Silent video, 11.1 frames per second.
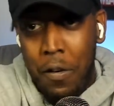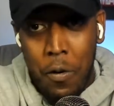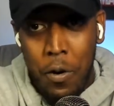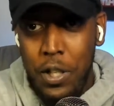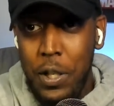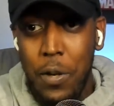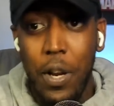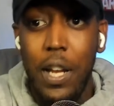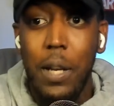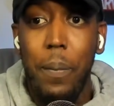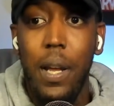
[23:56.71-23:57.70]
Of course, he's
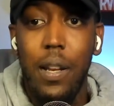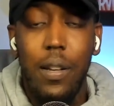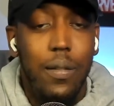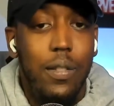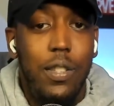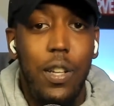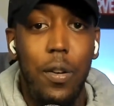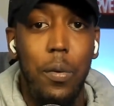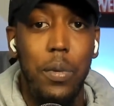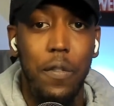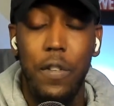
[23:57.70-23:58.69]
going independent,
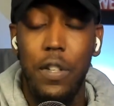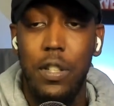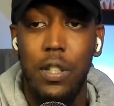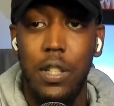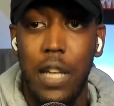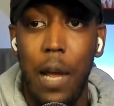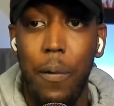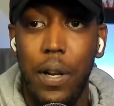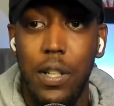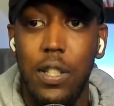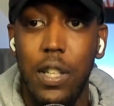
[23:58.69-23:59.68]
so definitely
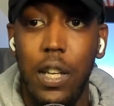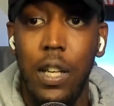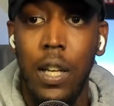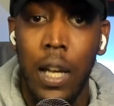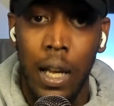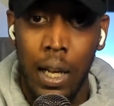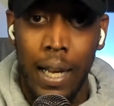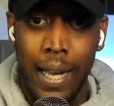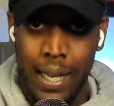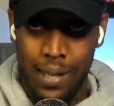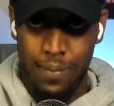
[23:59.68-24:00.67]
can't wait to see
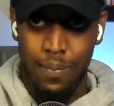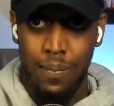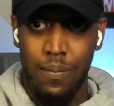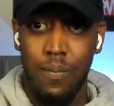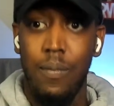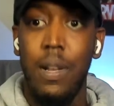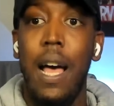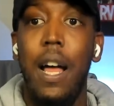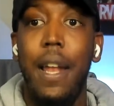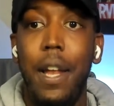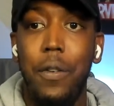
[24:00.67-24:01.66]

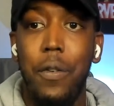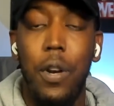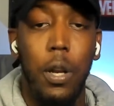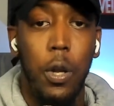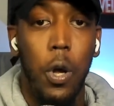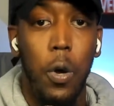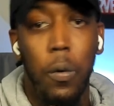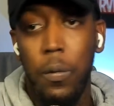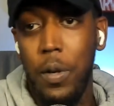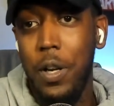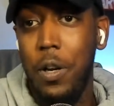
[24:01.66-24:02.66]
how that's going to
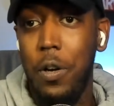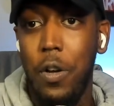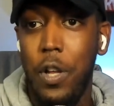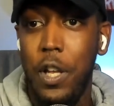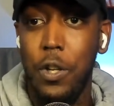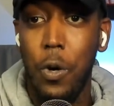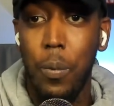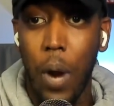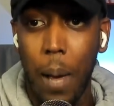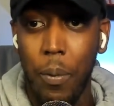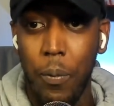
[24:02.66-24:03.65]
go. You know, his
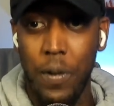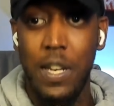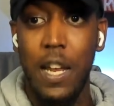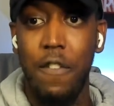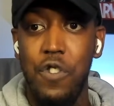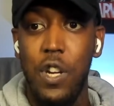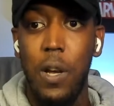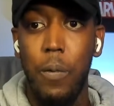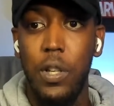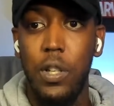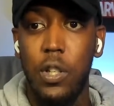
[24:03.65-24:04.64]
whole problem Def
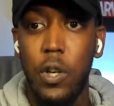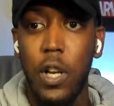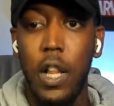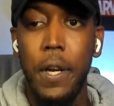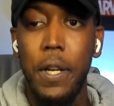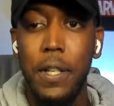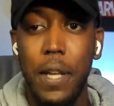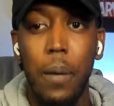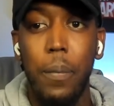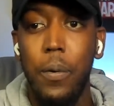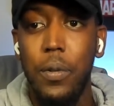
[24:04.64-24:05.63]
Jam was clearing
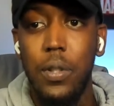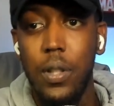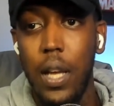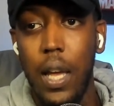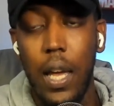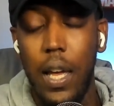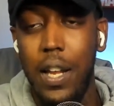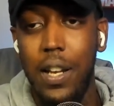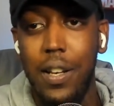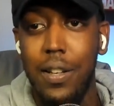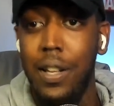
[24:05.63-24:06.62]
samples,
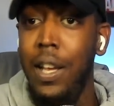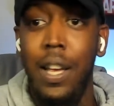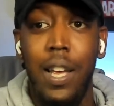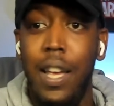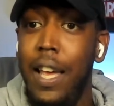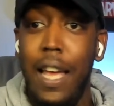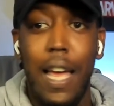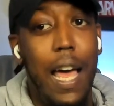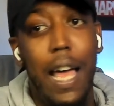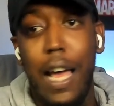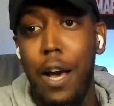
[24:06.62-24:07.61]
and
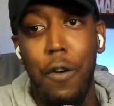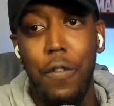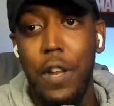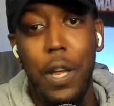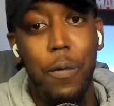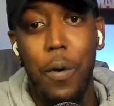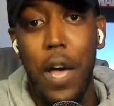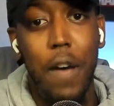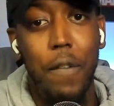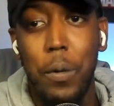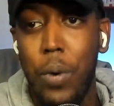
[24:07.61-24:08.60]
hopefully he
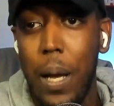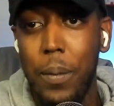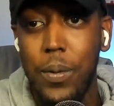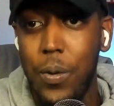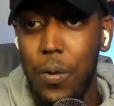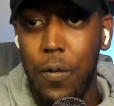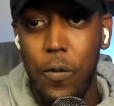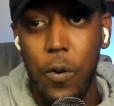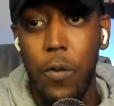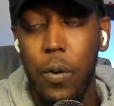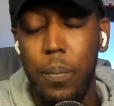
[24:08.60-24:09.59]
won't have no problems
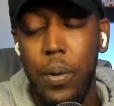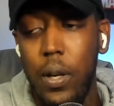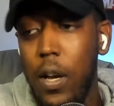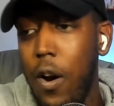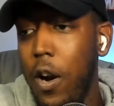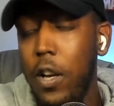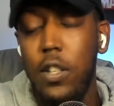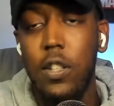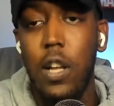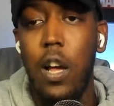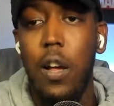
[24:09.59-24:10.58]
going forward. But
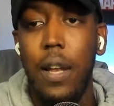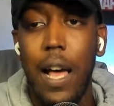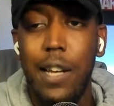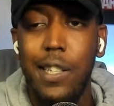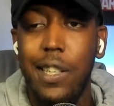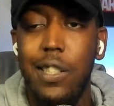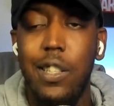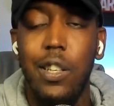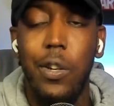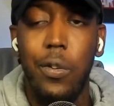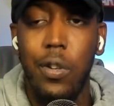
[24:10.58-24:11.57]
Logic
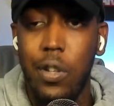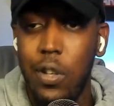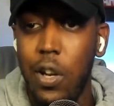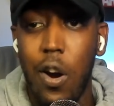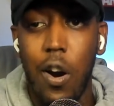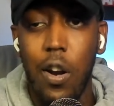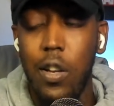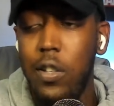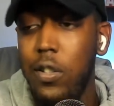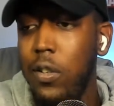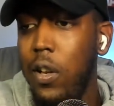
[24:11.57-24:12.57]
is a good
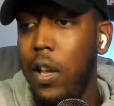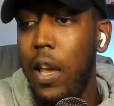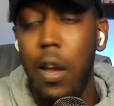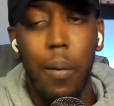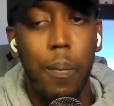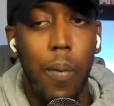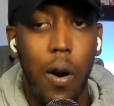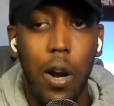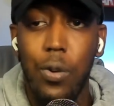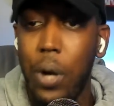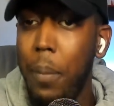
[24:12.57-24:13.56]
artist. He a
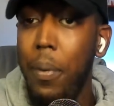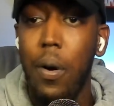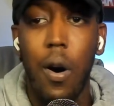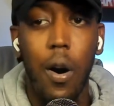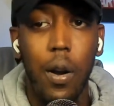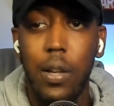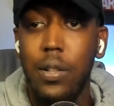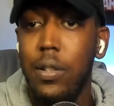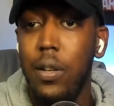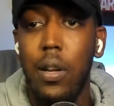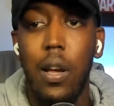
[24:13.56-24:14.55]
bar dropping
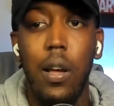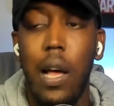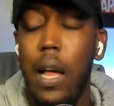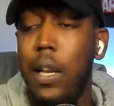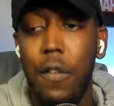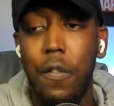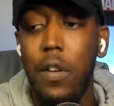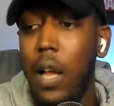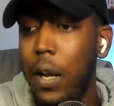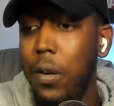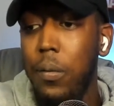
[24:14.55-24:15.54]
artist. I
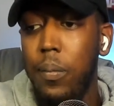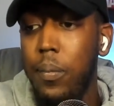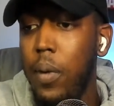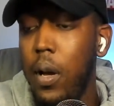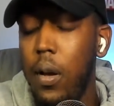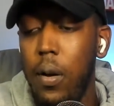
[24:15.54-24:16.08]
definitely like him.